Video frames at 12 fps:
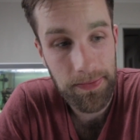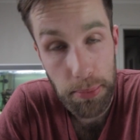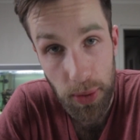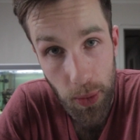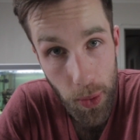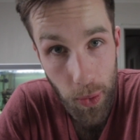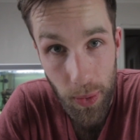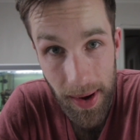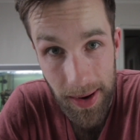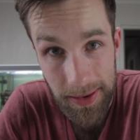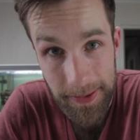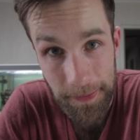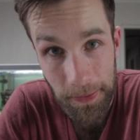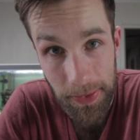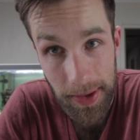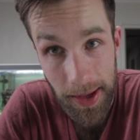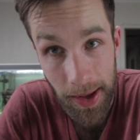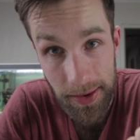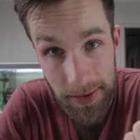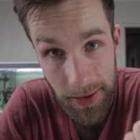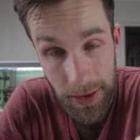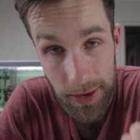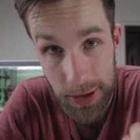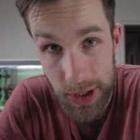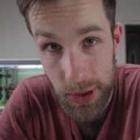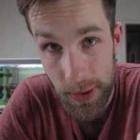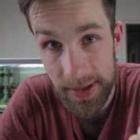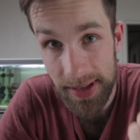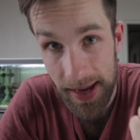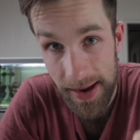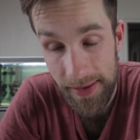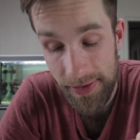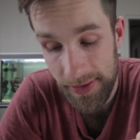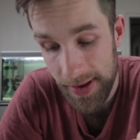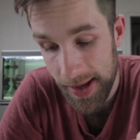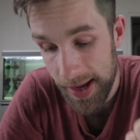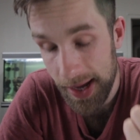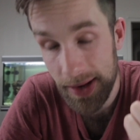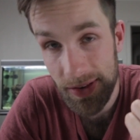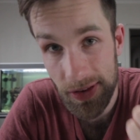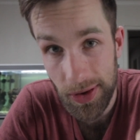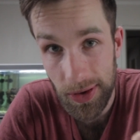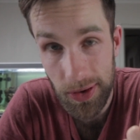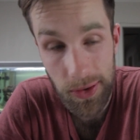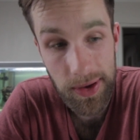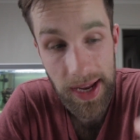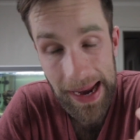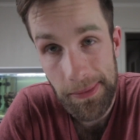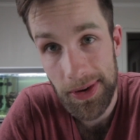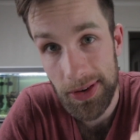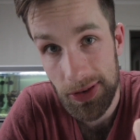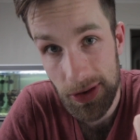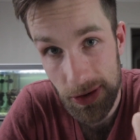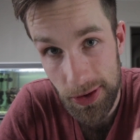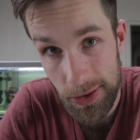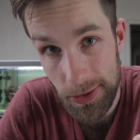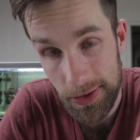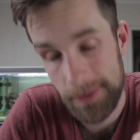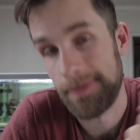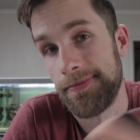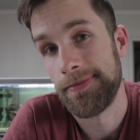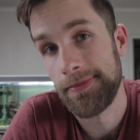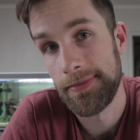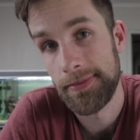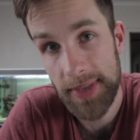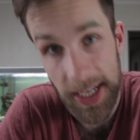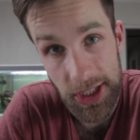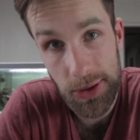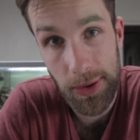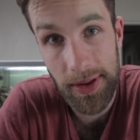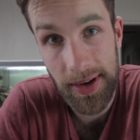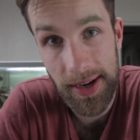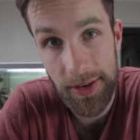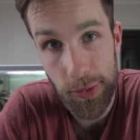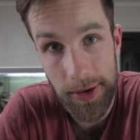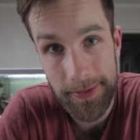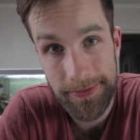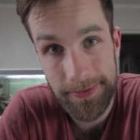But all around, it's still a good choice to have, and it's still a good camera to use. Catch you all in the next one.